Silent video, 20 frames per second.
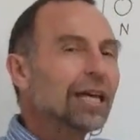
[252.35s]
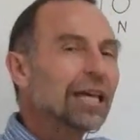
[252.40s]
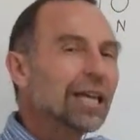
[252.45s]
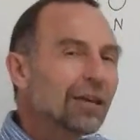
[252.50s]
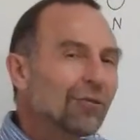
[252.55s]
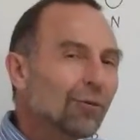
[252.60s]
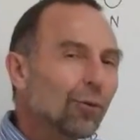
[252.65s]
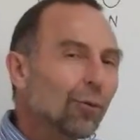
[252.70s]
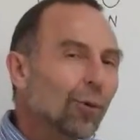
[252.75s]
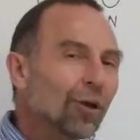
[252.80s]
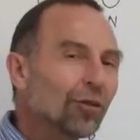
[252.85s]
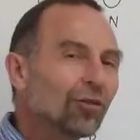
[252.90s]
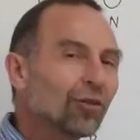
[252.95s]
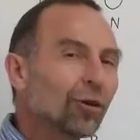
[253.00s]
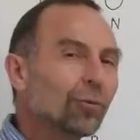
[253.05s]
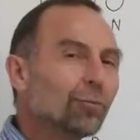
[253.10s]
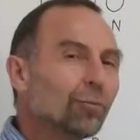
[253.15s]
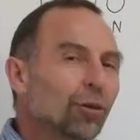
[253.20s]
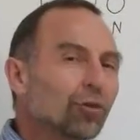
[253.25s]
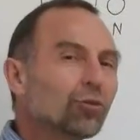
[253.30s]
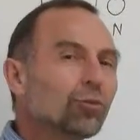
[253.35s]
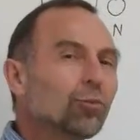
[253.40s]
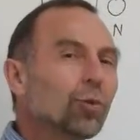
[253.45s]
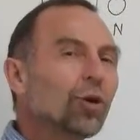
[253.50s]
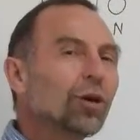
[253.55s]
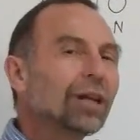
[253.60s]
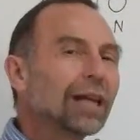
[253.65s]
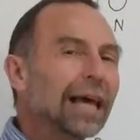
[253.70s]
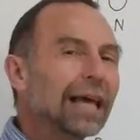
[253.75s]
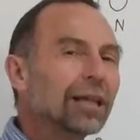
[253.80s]
Even ones are much
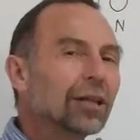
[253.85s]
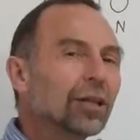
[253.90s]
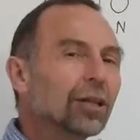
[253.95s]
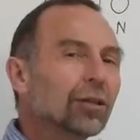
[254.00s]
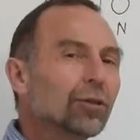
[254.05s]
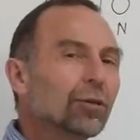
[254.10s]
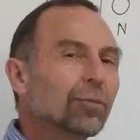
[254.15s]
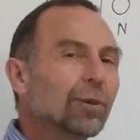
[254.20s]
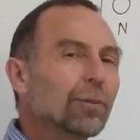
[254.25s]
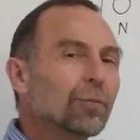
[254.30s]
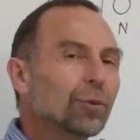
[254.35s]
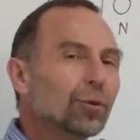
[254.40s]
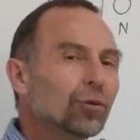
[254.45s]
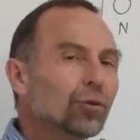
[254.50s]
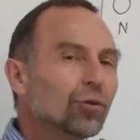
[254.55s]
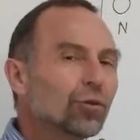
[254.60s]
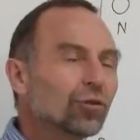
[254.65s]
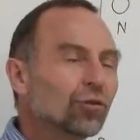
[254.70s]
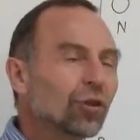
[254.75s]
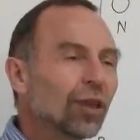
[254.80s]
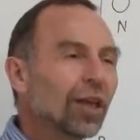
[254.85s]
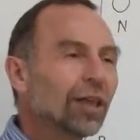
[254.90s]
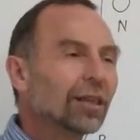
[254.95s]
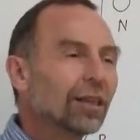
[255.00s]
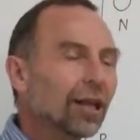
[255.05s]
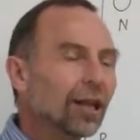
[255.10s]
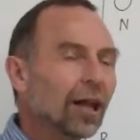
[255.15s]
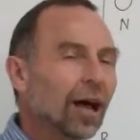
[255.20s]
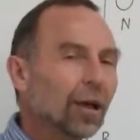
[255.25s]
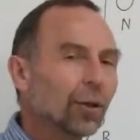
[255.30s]
more likely to be produced
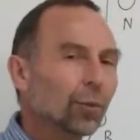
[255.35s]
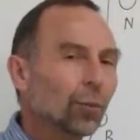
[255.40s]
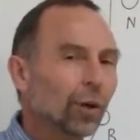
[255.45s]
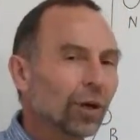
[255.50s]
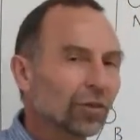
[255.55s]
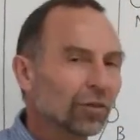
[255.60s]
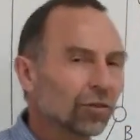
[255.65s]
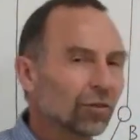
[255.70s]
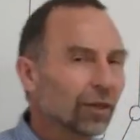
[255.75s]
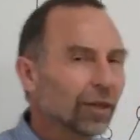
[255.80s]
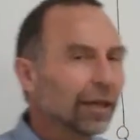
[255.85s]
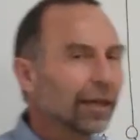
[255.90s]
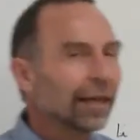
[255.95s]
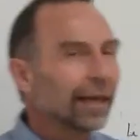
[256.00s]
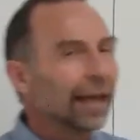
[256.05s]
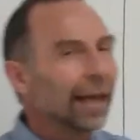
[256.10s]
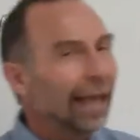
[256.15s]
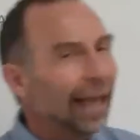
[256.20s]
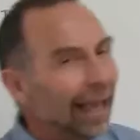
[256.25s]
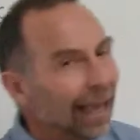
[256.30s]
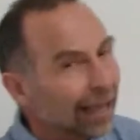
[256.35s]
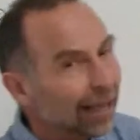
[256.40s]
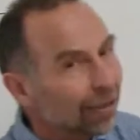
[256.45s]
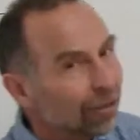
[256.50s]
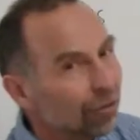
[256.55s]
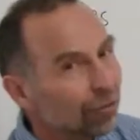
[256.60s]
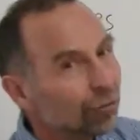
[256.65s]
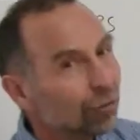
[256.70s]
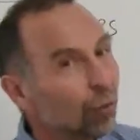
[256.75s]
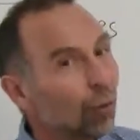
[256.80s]
than odd ones.
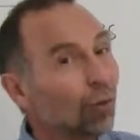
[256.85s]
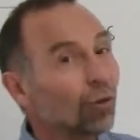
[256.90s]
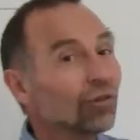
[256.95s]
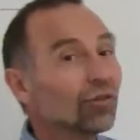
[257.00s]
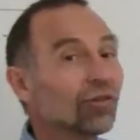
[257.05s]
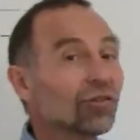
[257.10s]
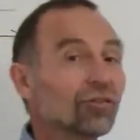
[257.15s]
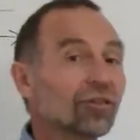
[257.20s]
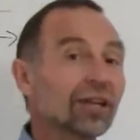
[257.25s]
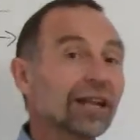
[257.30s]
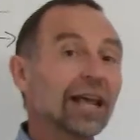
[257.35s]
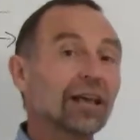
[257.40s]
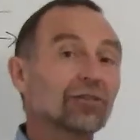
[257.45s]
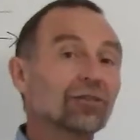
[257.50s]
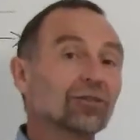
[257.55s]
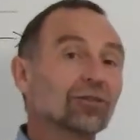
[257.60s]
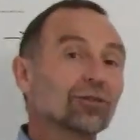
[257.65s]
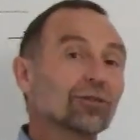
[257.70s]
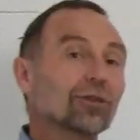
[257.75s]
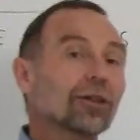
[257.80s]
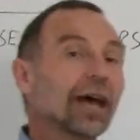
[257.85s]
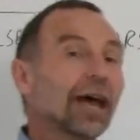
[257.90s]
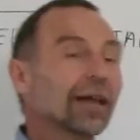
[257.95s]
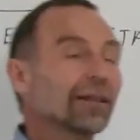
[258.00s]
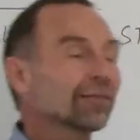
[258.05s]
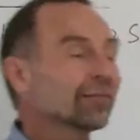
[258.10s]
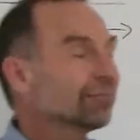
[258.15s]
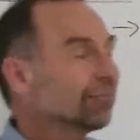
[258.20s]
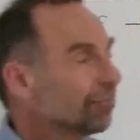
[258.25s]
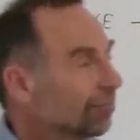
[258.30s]
And of course, there's an answer to
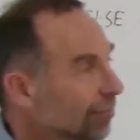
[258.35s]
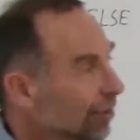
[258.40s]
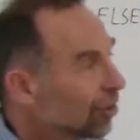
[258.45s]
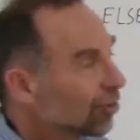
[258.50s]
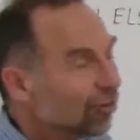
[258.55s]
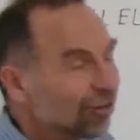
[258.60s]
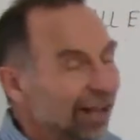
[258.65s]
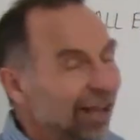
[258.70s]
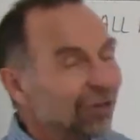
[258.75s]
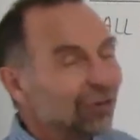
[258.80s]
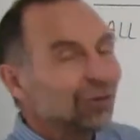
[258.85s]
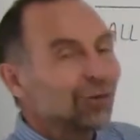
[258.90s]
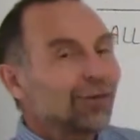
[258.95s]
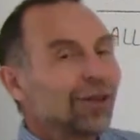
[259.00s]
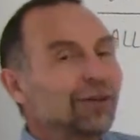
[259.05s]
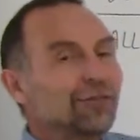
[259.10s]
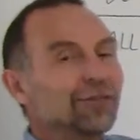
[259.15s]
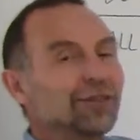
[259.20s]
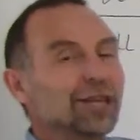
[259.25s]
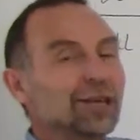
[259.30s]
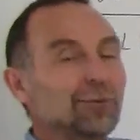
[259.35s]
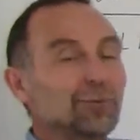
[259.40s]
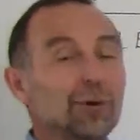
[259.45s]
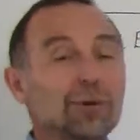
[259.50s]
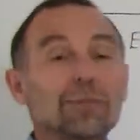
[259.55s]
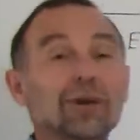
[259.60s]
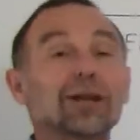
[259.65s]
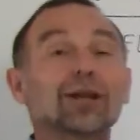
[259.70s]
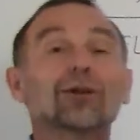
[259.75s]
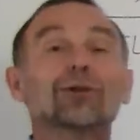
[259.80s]
that. There's an answer to everything.
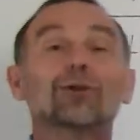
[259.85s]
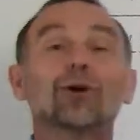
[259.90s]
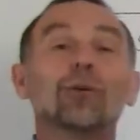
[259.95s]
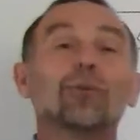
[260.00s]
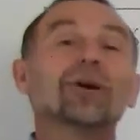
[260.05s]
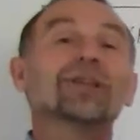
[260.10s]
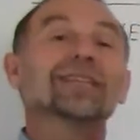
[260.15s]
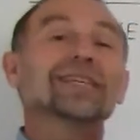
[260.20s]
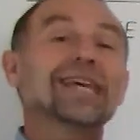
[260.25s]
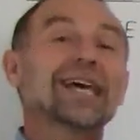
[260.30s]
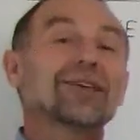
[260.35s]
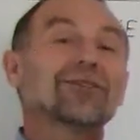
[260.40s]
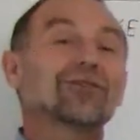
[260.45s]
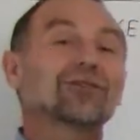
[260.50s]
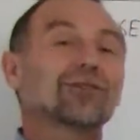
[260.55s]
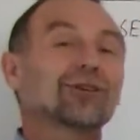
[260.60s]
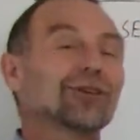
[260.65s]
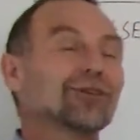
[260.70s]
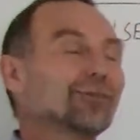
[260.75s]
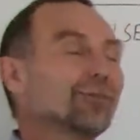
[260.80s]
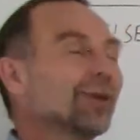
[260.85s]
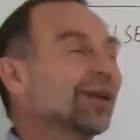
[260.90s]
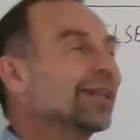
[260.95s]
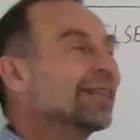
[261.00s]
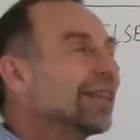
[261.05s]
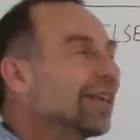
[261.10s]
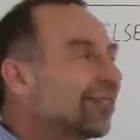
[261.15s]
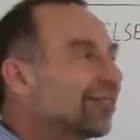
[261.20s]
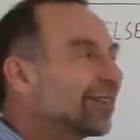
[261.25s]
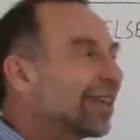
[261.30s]
We may not know what the answer is, but
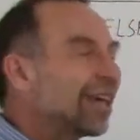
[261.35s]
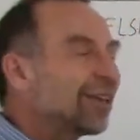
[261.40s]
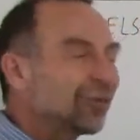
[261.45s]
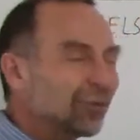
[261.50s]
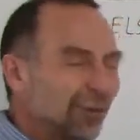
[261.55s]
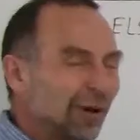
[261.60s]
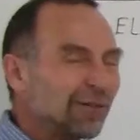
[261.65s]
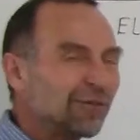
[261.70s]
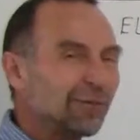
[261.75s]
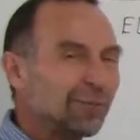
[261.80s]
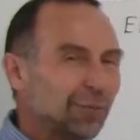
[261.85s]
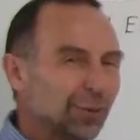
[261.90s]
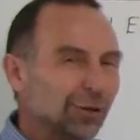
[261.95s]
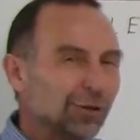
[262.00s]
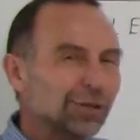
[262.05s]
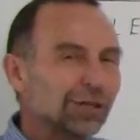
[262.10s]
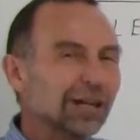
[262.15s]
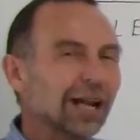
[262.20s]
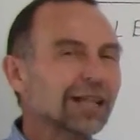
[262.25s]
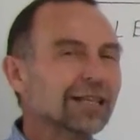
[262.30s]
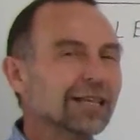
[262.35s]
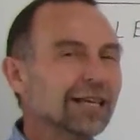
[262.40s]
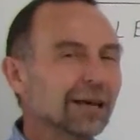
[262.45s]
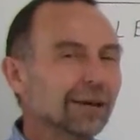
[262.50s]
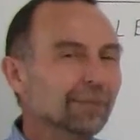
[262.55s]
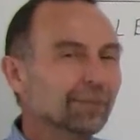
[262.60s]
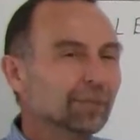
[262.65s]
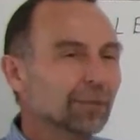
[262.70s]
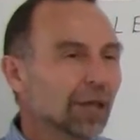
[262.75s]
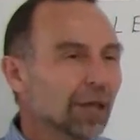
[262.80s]
in this case, we'll have a pretty good
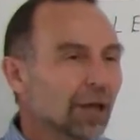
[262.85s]
idea.